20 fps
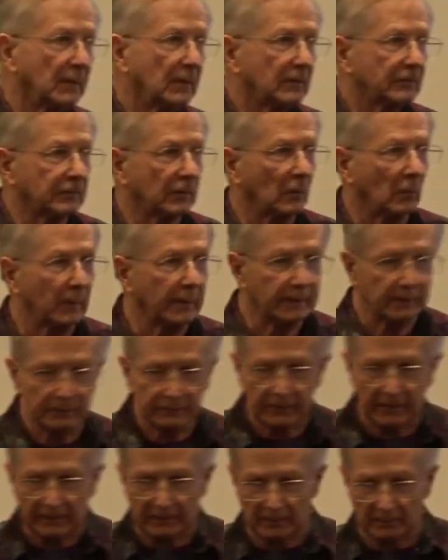So we can
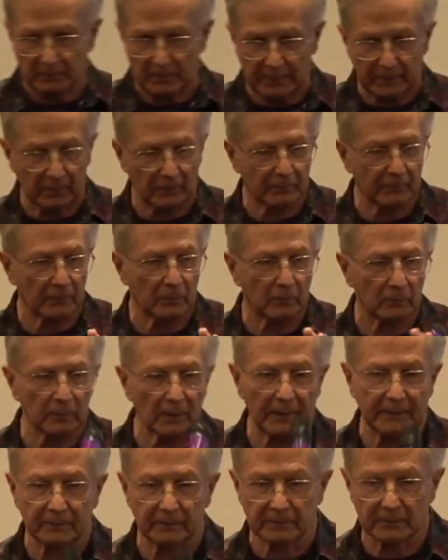take a microphone
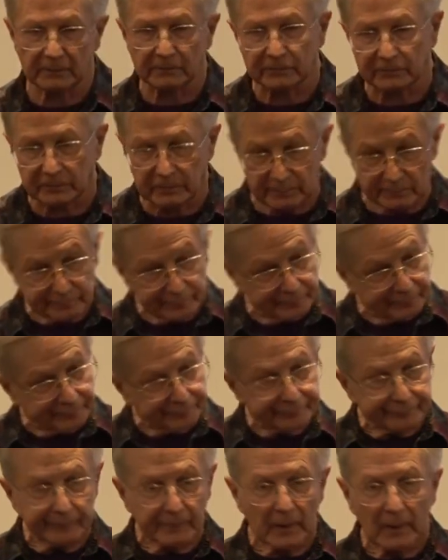like this and
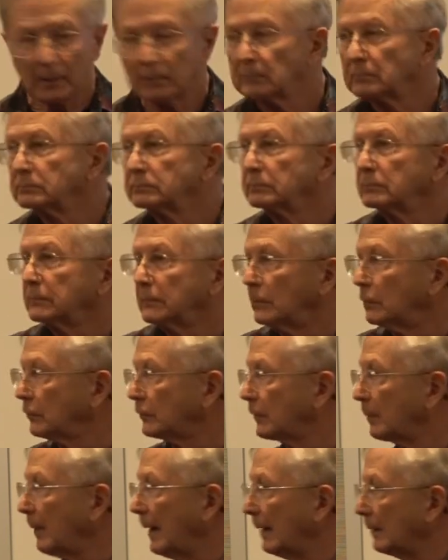
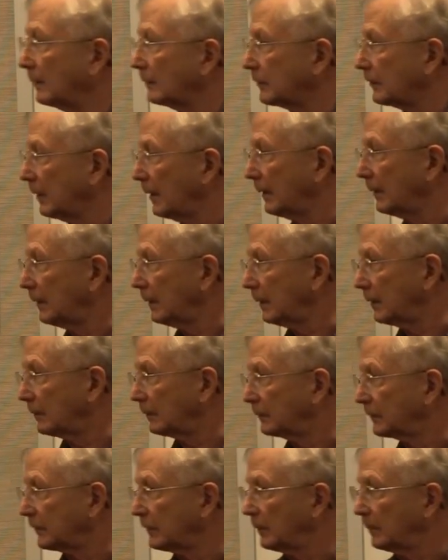use the balance line
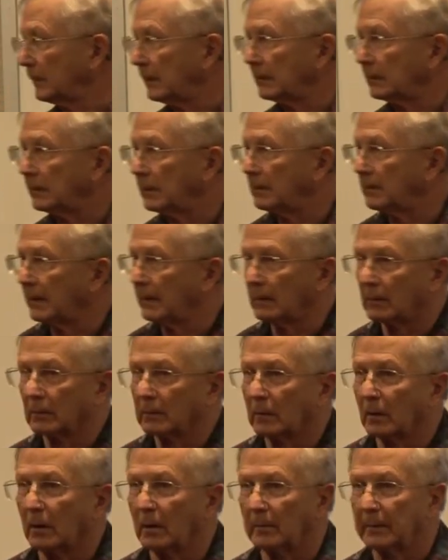in. Send me an email,
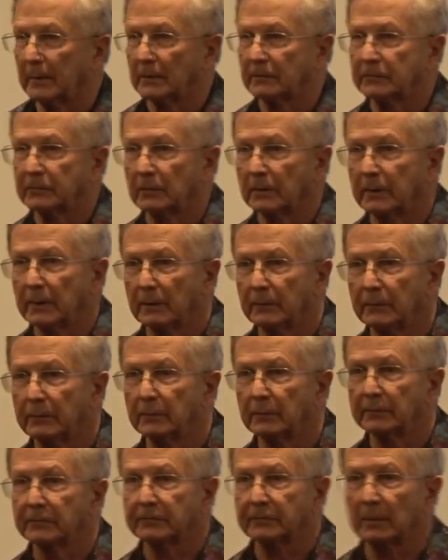call me, I'll show you how to do
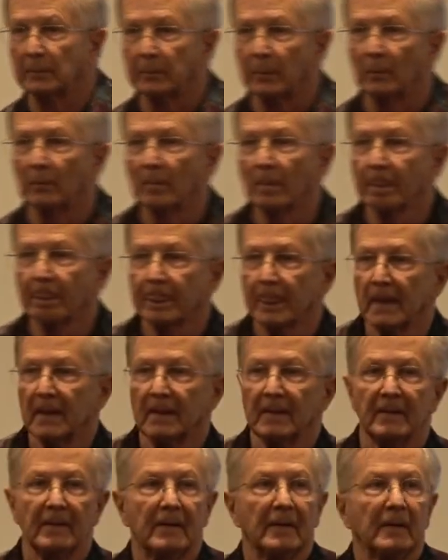it. It's simple.
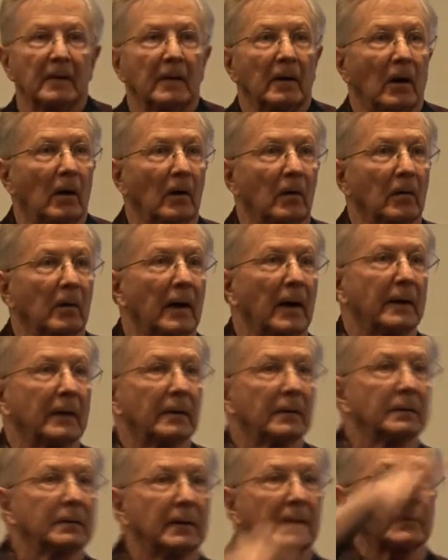All right,
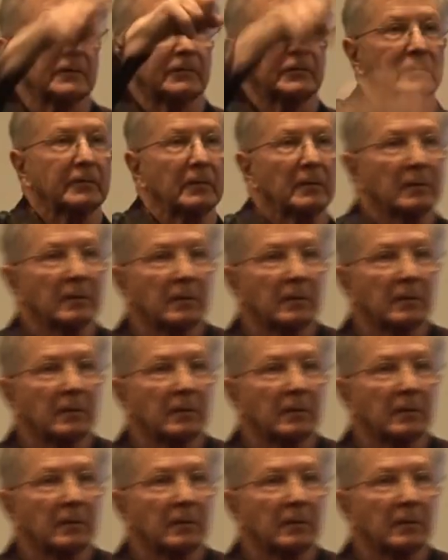yes?